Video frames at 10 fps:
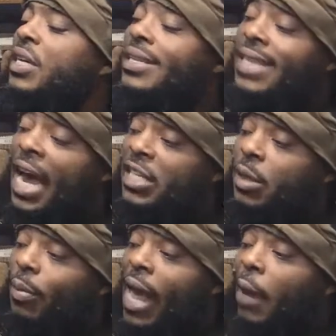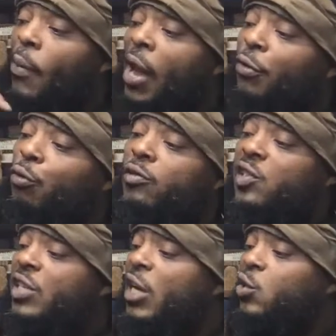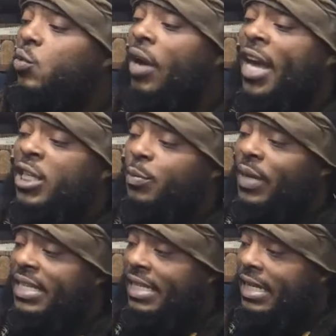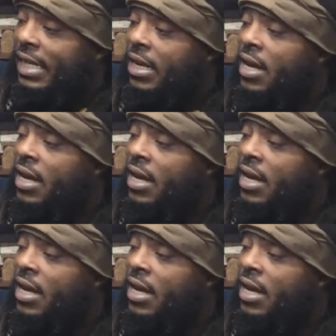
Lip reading: entice the black man through explicitly